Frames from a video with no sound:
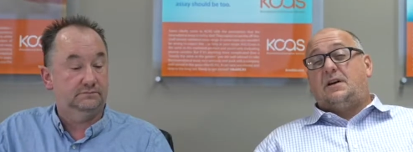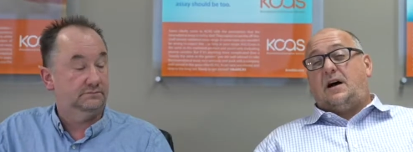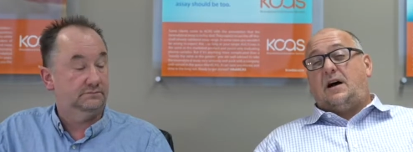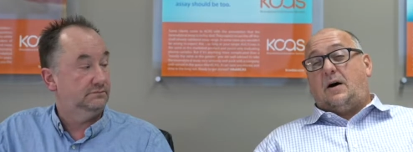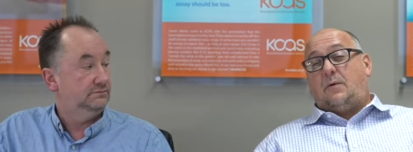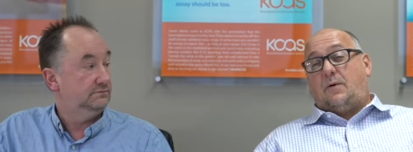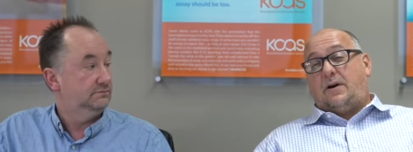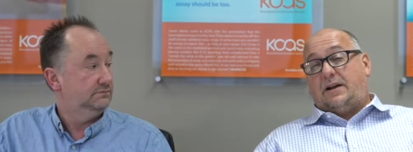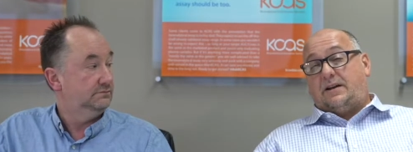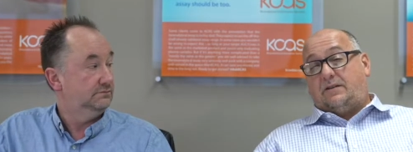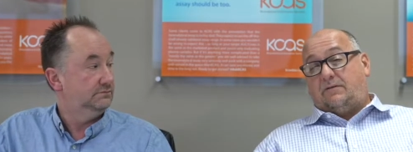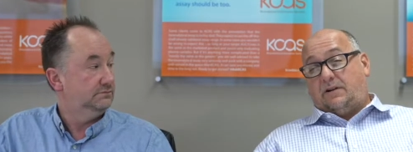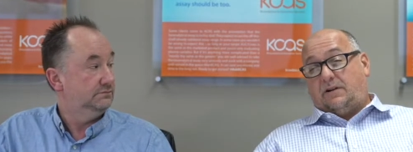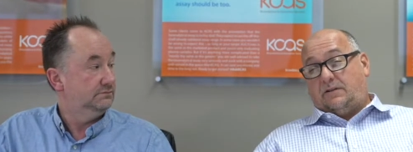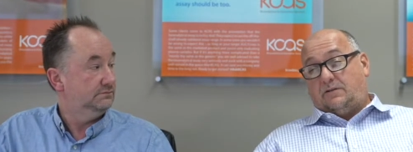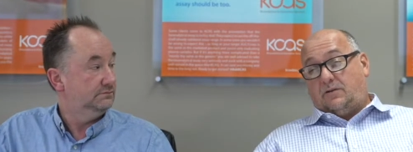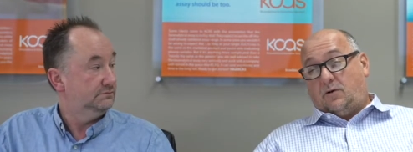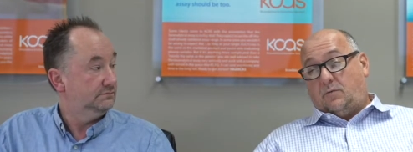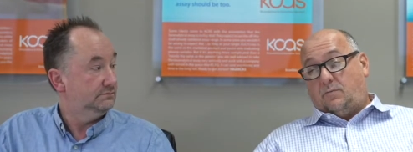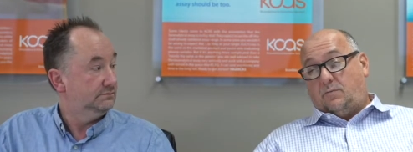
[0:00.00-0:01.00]
Speaker 1: how we're
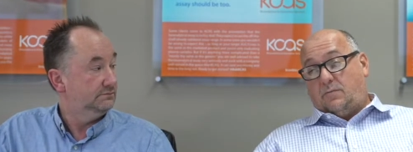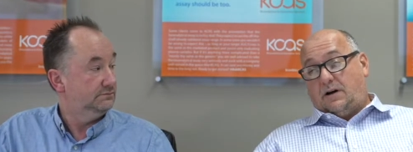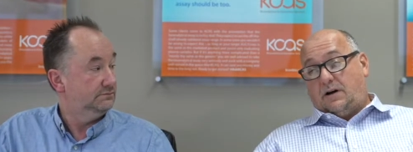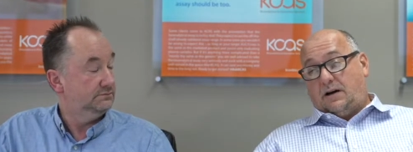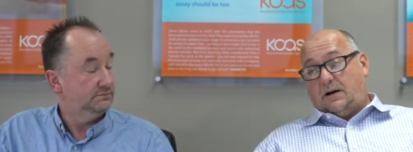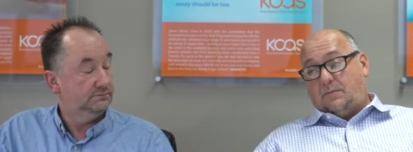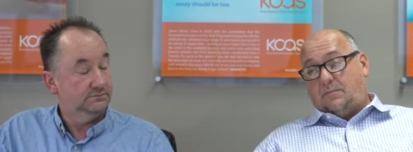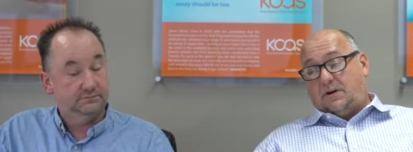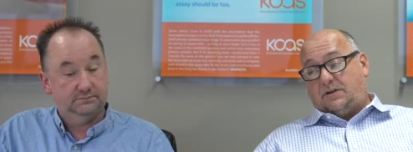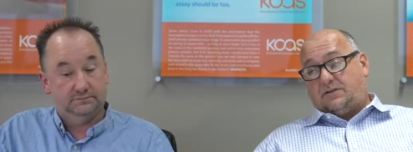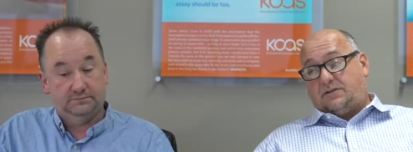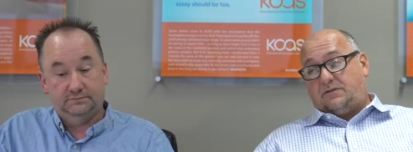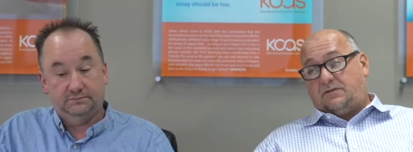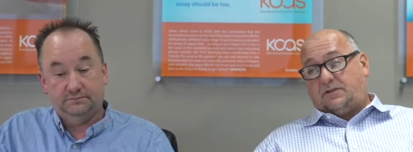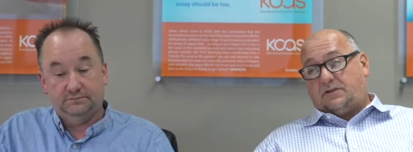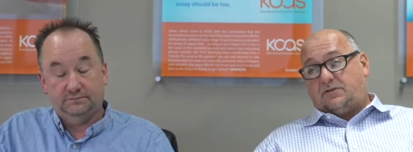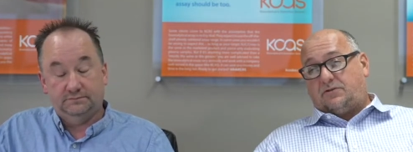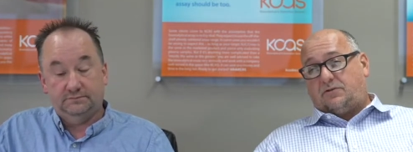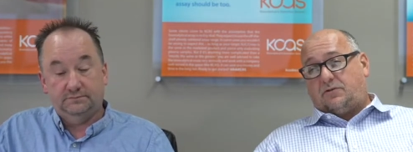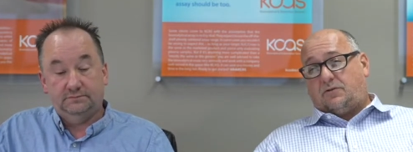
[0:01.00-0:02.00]
handling low uh, positive
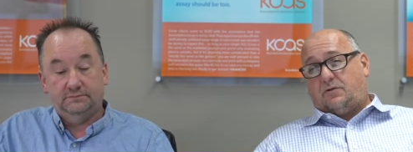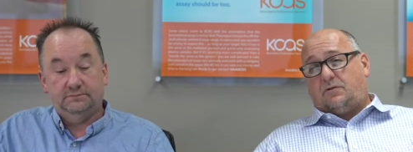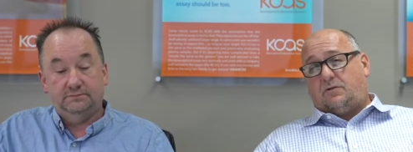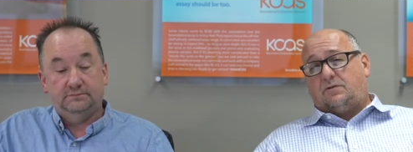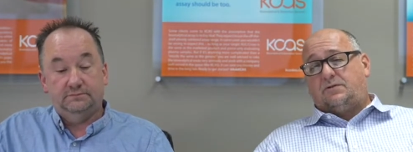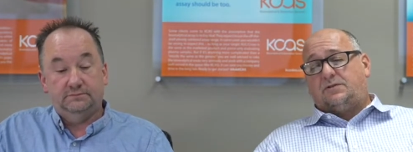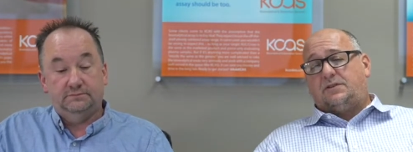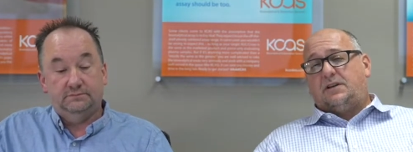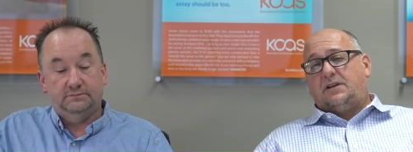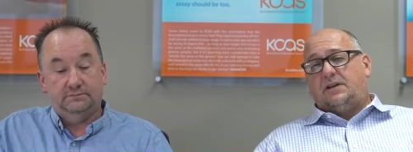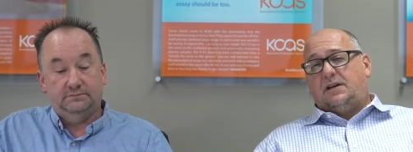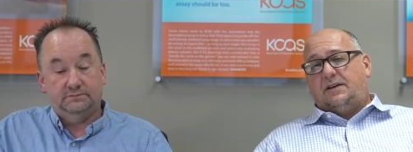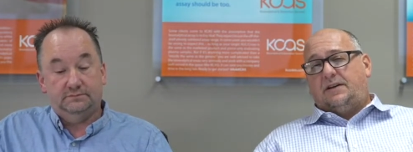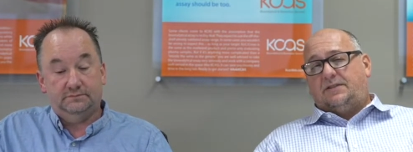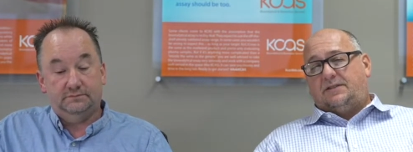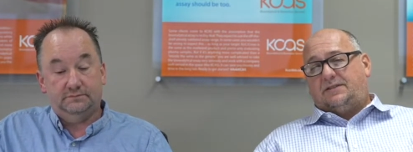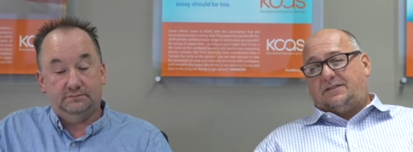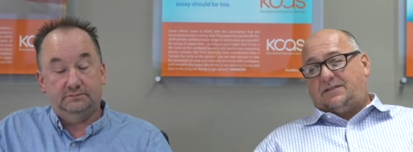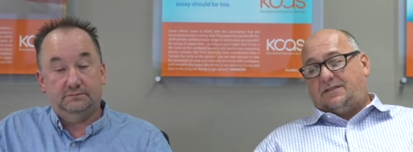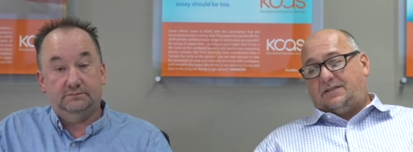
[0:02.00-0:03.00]
controls, and the
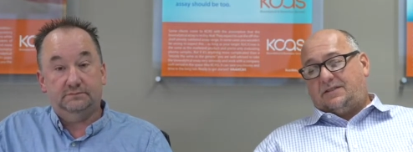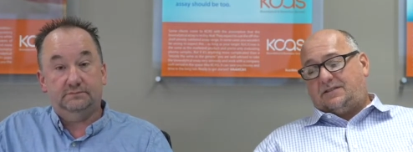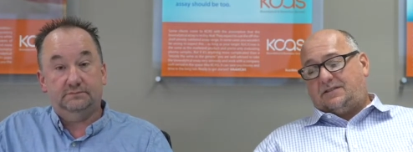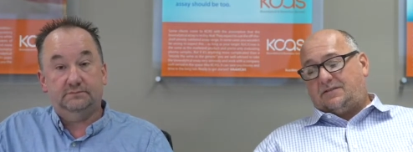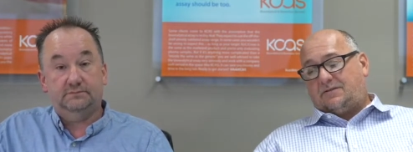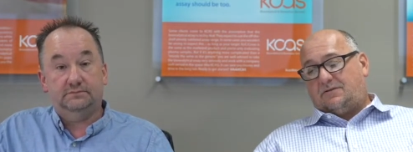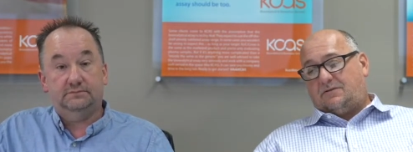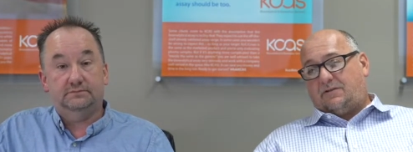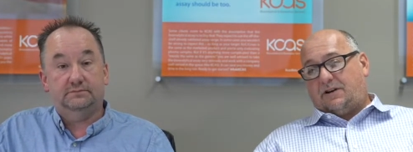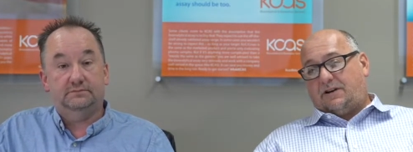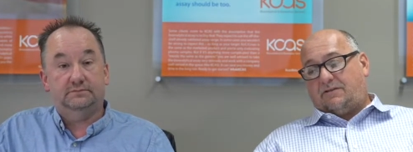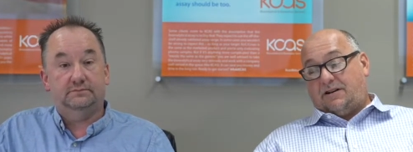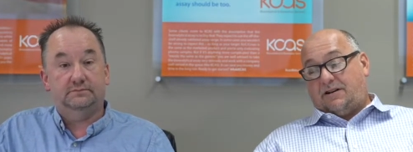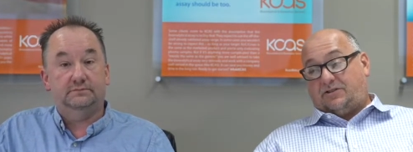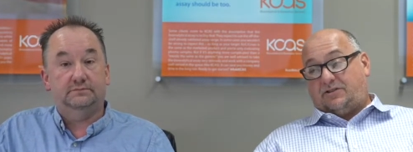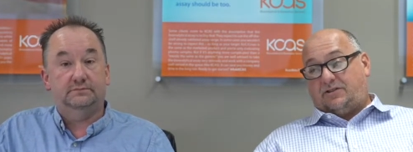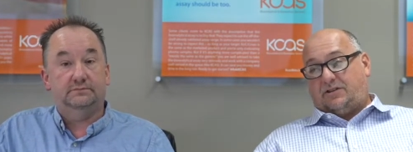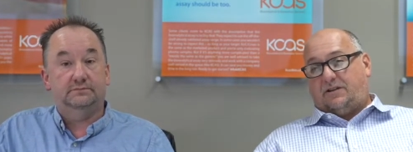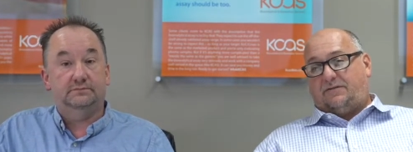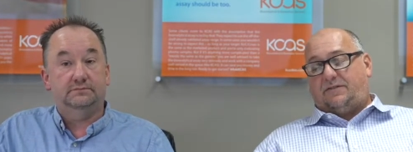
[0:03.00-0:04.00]
statistical
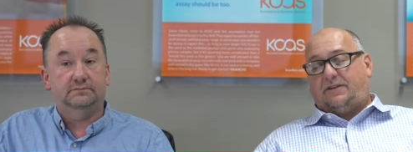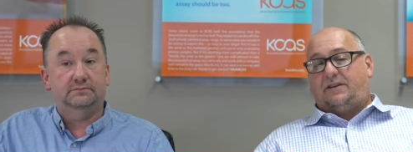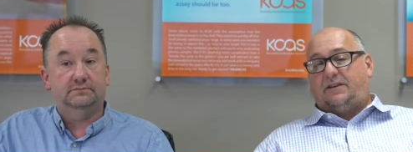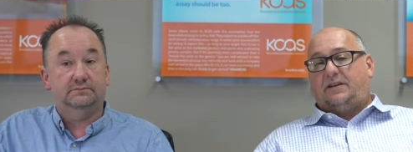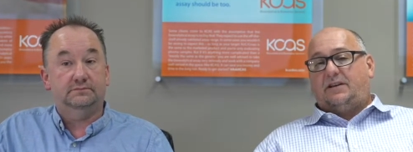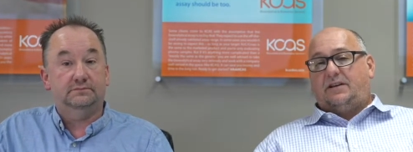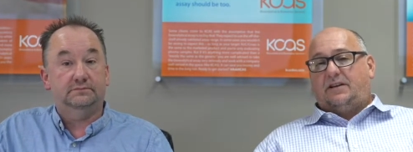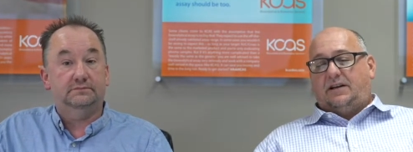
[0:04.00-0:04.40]
regression of it.